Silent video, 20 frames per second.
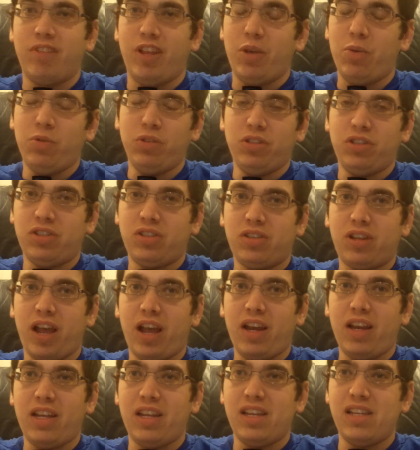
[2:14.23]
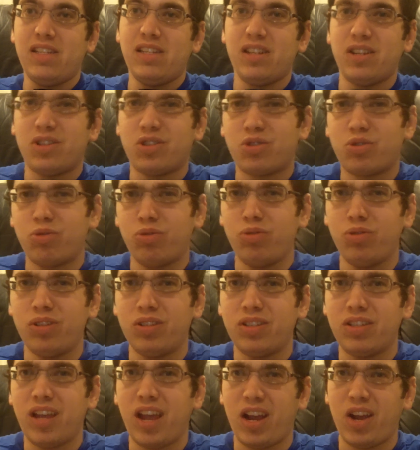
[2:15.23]
It was just kind of easy to screw
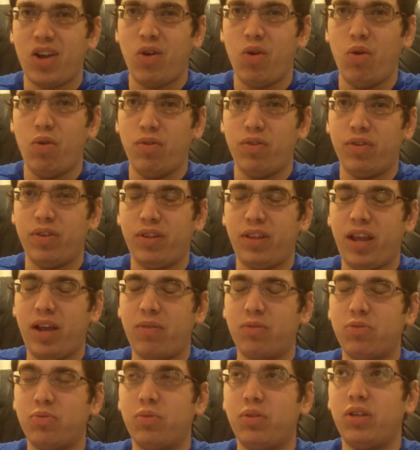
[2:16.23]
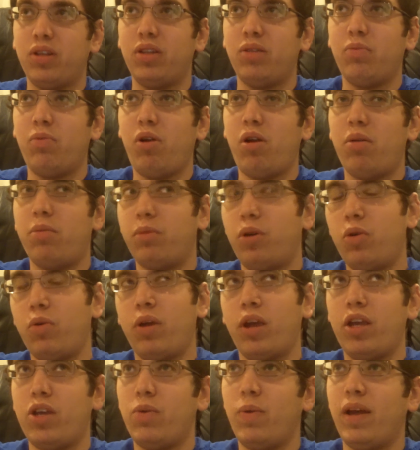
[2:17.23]
this deck over, and that was really the problem.
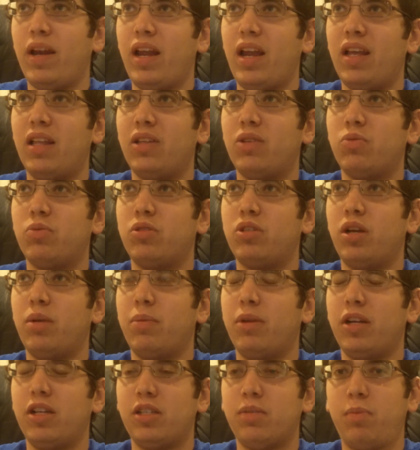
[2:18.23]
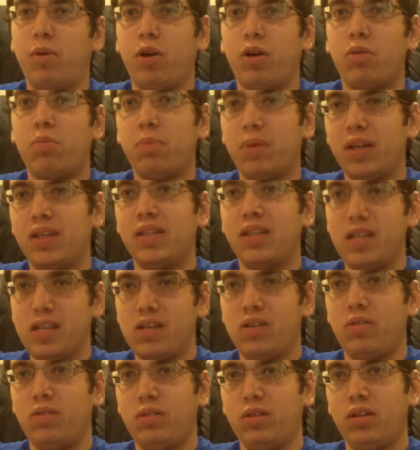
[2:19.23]
Okay, you had Alias with Gemini Spark, big
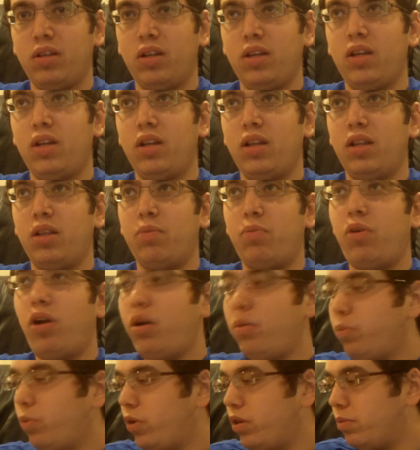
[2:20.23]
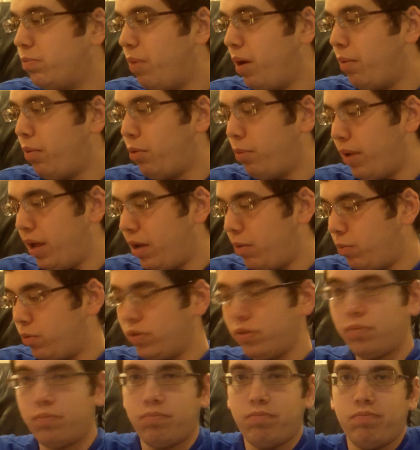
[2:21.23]
deal. The problem was Bubble Man
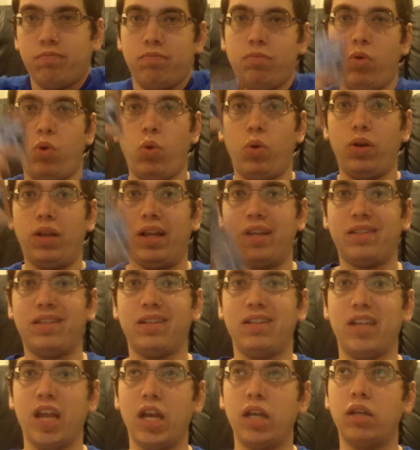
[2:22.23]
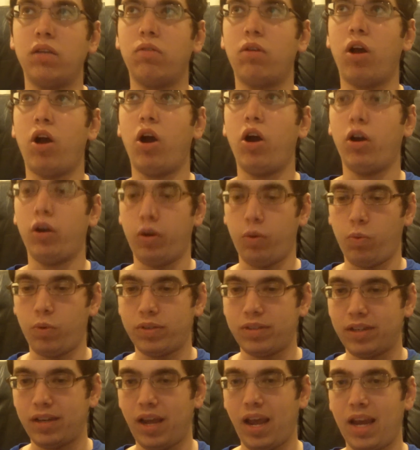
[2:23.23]
was more or less a dead card. It
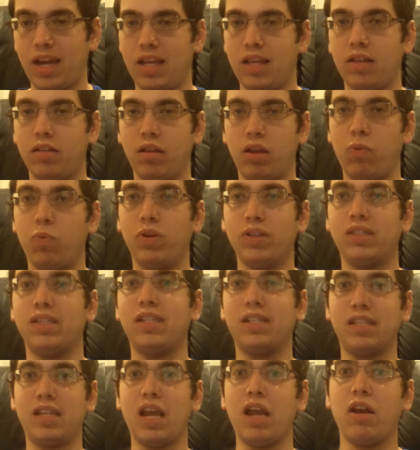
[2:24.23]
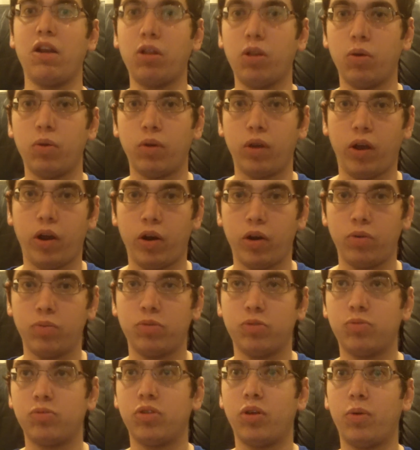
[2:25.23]
wasn't a standalone card,
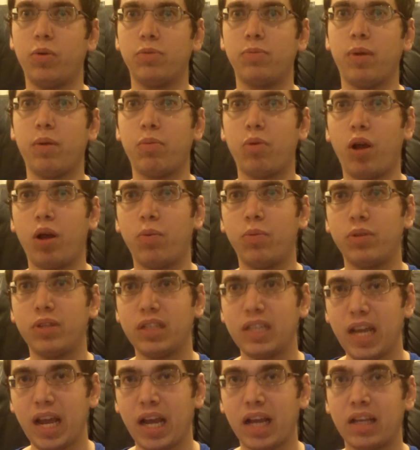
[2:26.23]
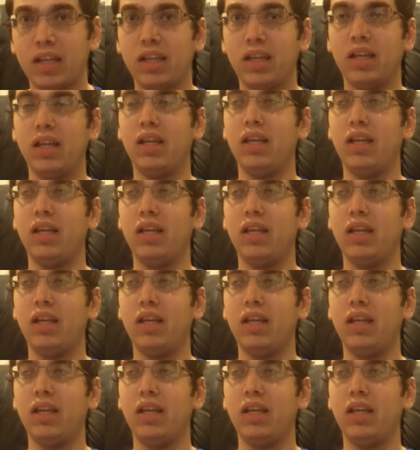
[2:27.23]
which was always my problem with the deck.